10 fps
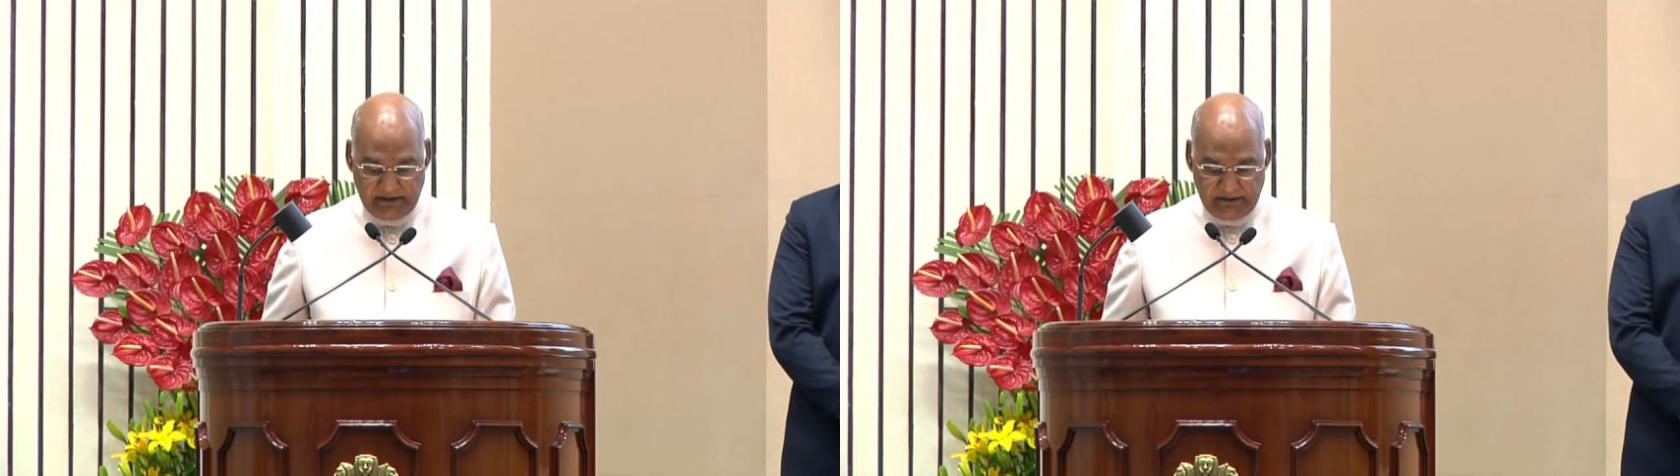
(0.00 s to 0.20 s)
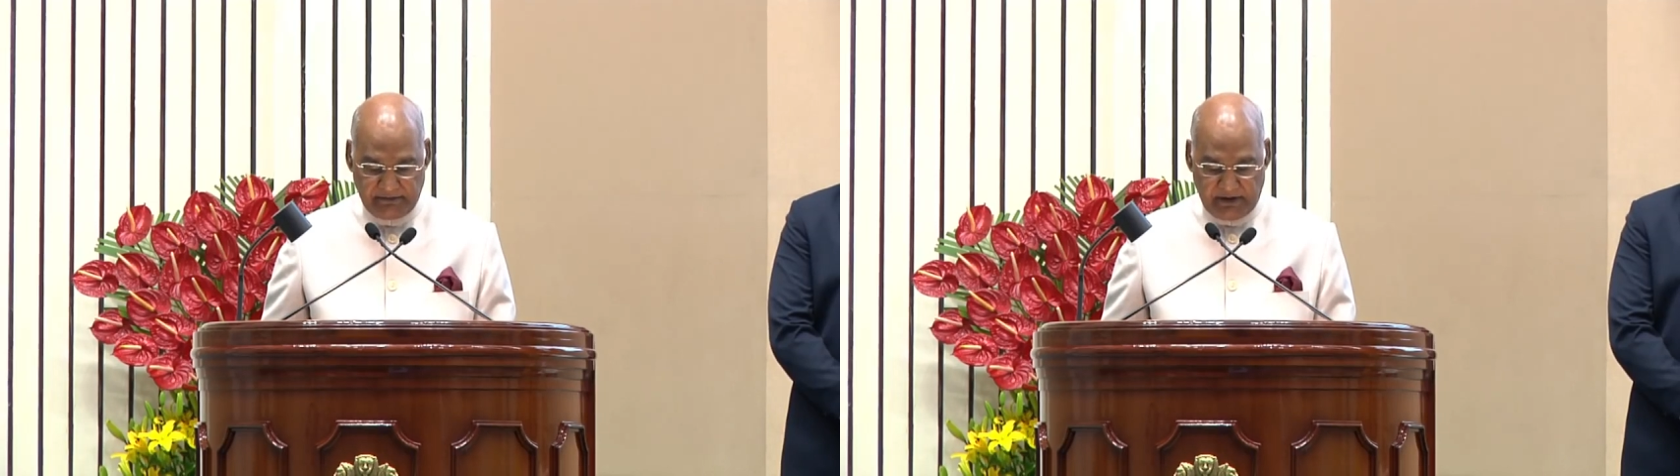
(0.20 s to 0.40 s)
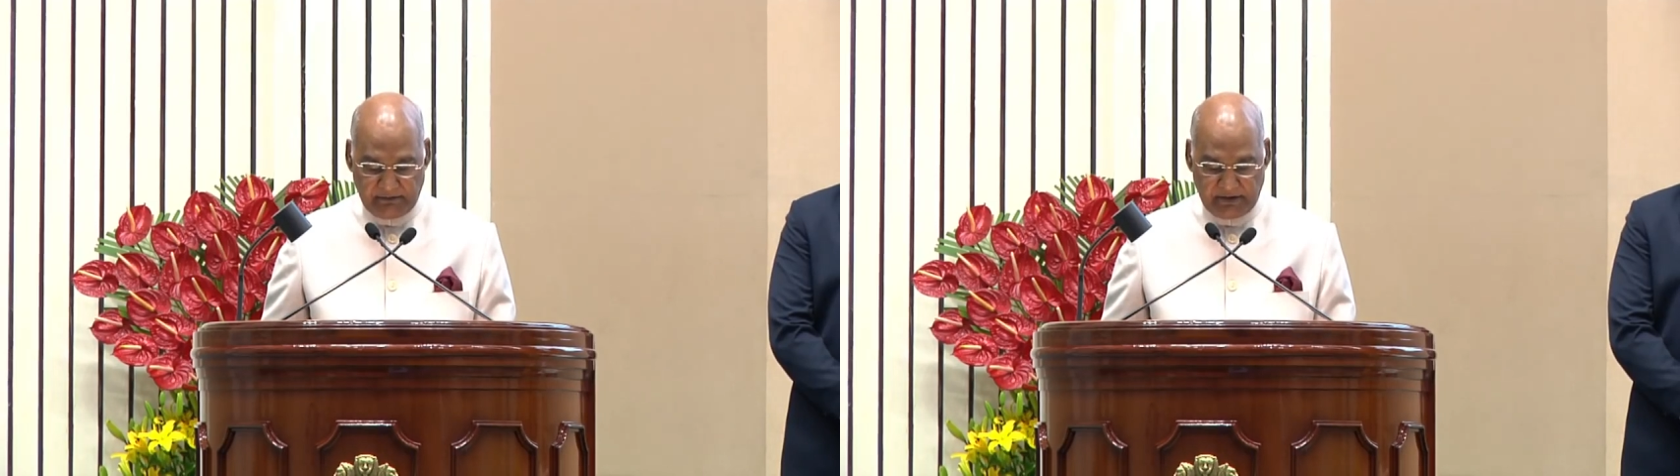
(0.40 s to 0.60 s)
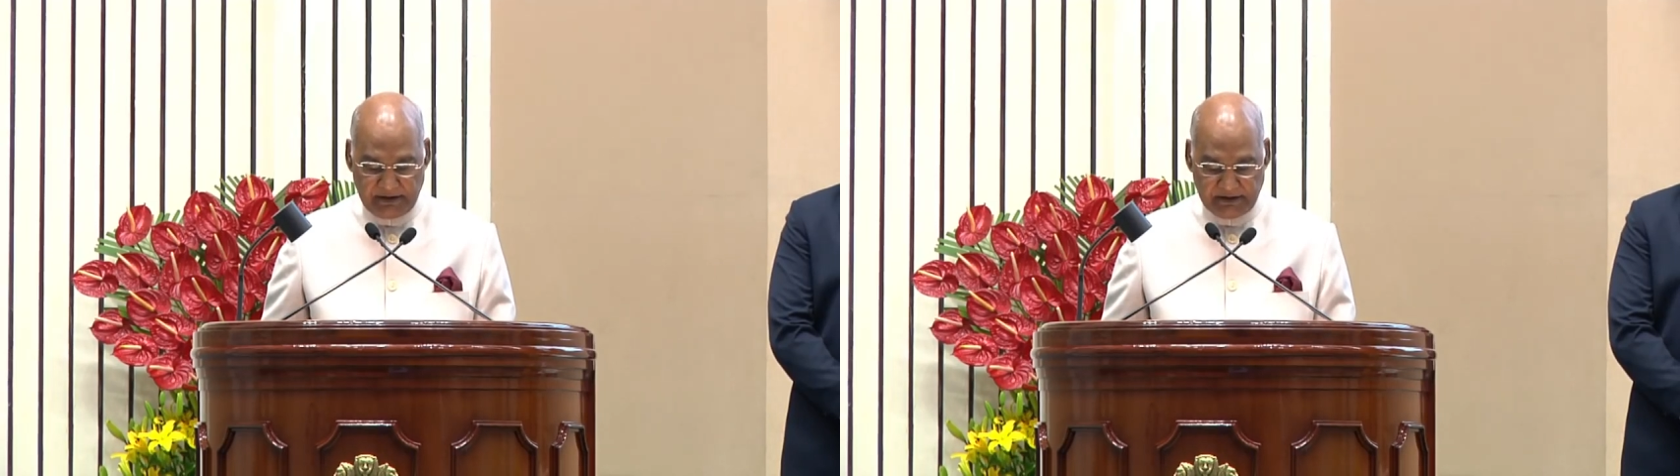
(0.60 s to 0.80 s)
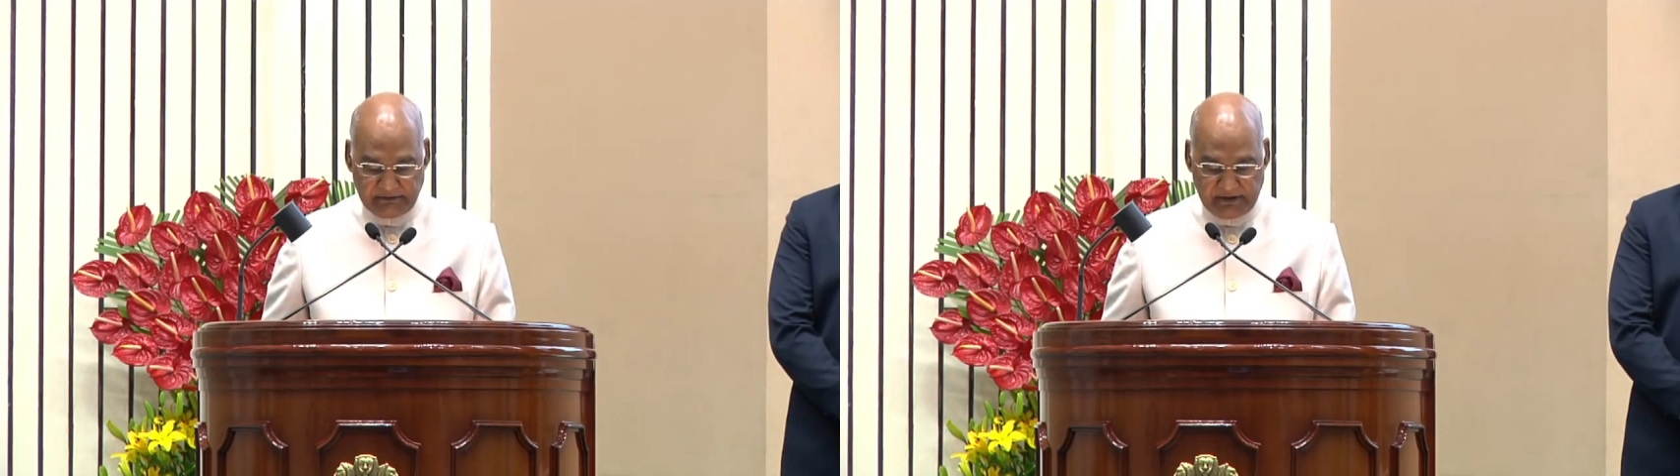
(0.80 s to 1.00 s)

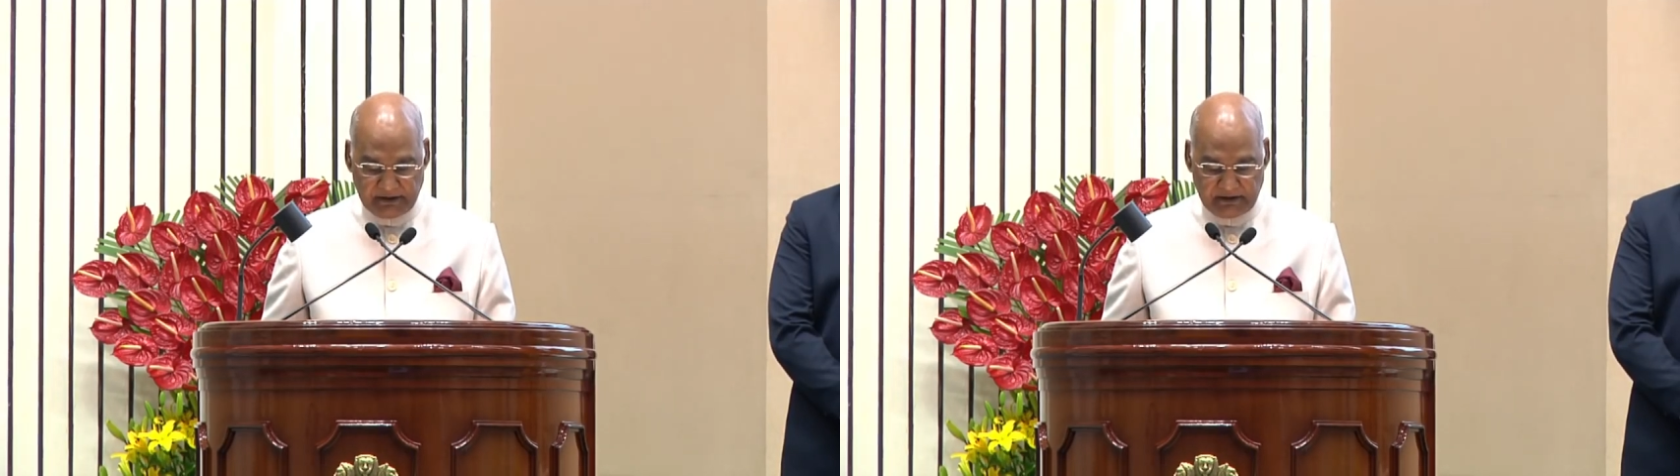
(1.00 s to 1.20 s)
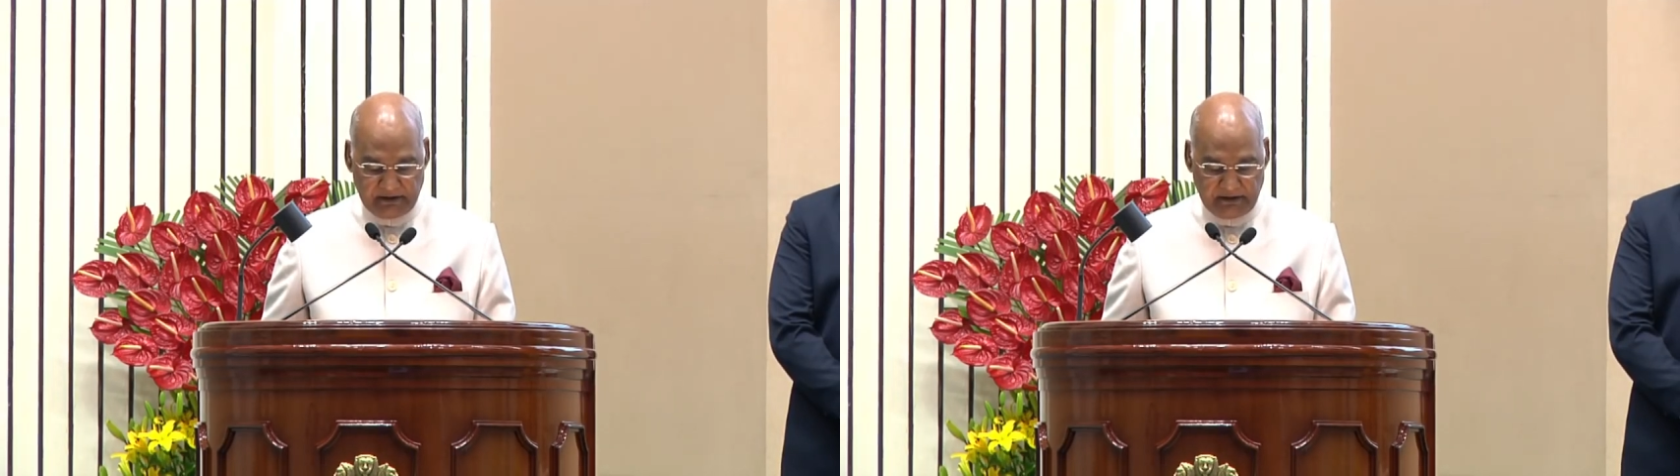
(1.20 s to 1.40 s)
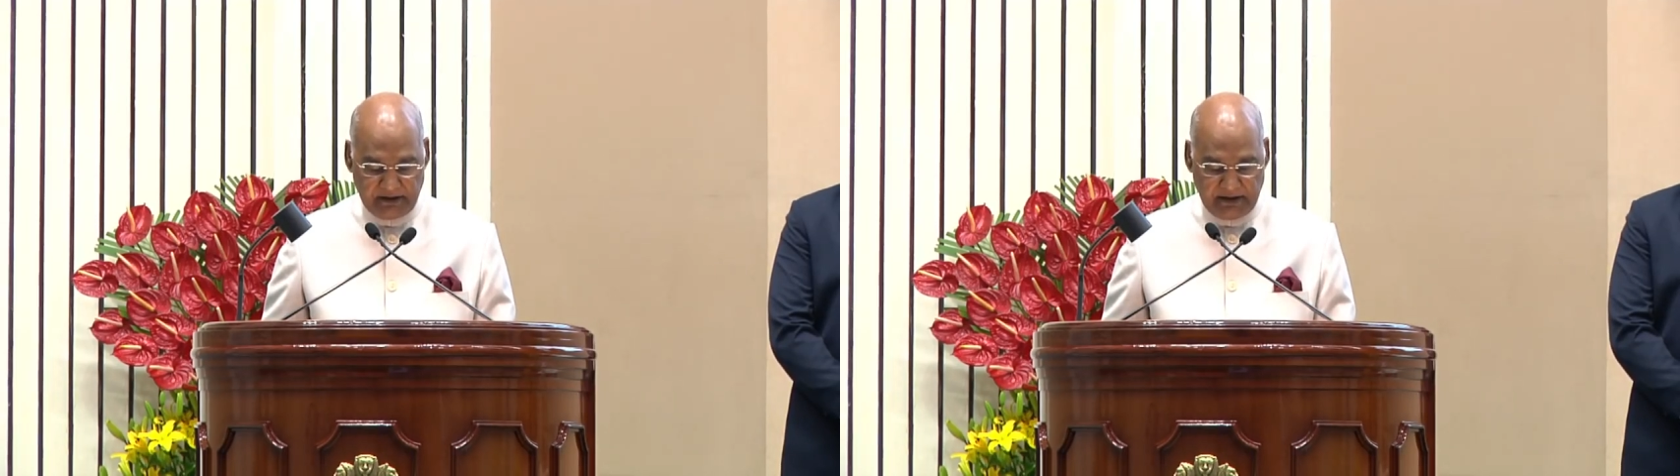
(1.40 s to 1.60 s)
forward his work